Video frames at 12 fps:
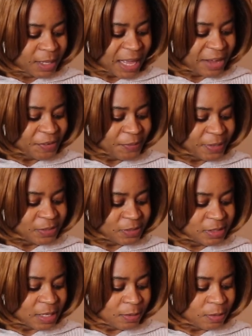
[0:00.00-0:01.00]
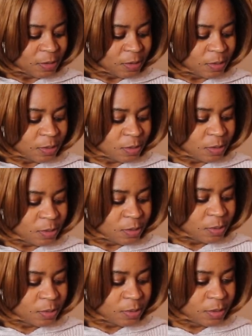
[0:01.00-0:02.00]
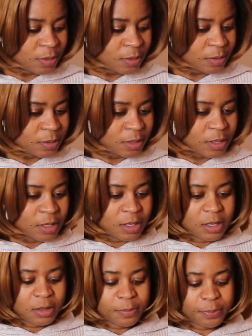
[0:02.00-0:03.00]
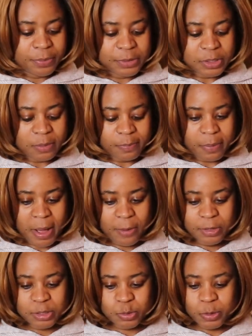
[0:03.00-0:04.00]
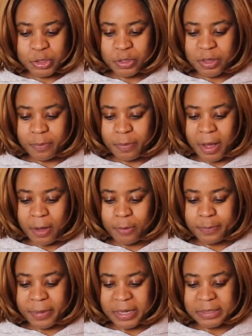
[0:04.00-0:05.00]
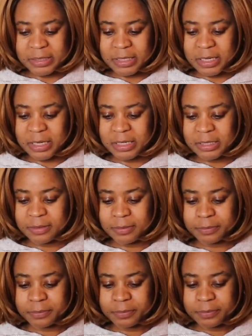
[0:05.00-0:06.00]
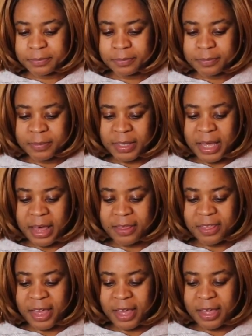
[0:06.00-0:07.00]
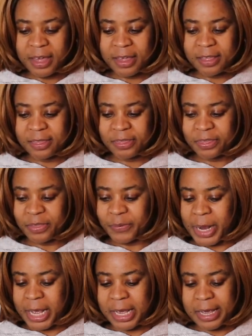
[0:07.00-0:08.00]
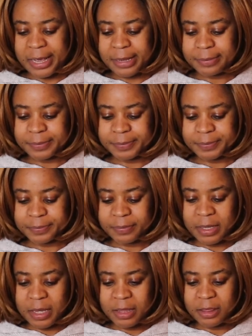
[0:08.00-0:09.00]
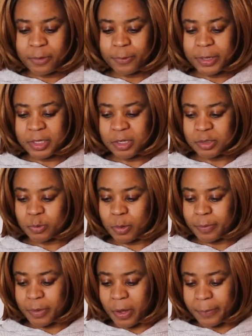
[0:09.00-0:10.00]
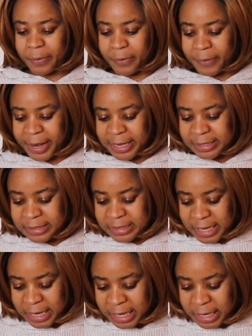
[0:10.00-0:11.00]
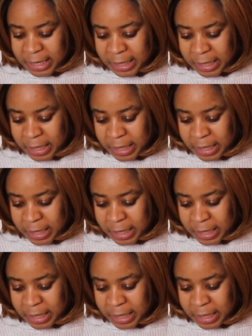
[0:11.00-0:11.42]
I don't want to download. Oh, put on power, switch on the power button, and then 3, the Windows will be operating,